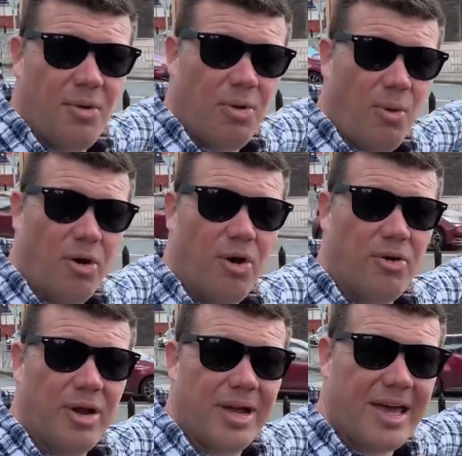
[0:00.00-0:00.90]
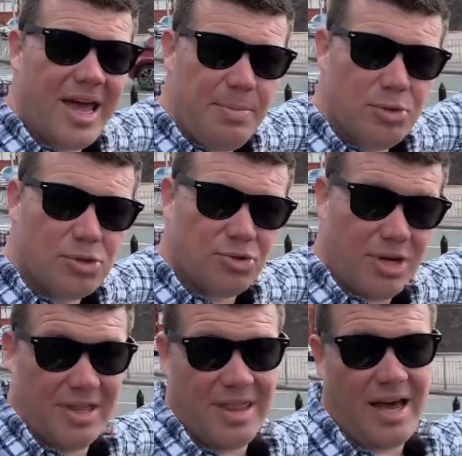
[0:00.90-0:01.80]
the one on Cable
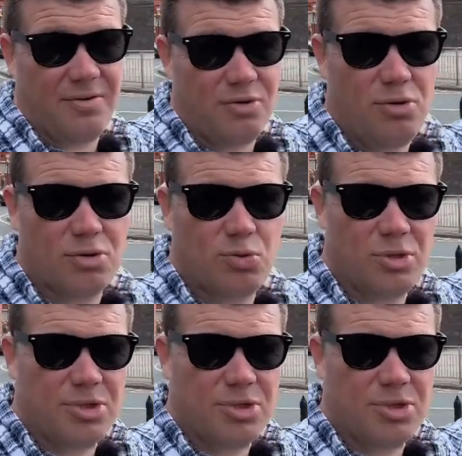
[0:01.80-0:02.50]
Street. That of course was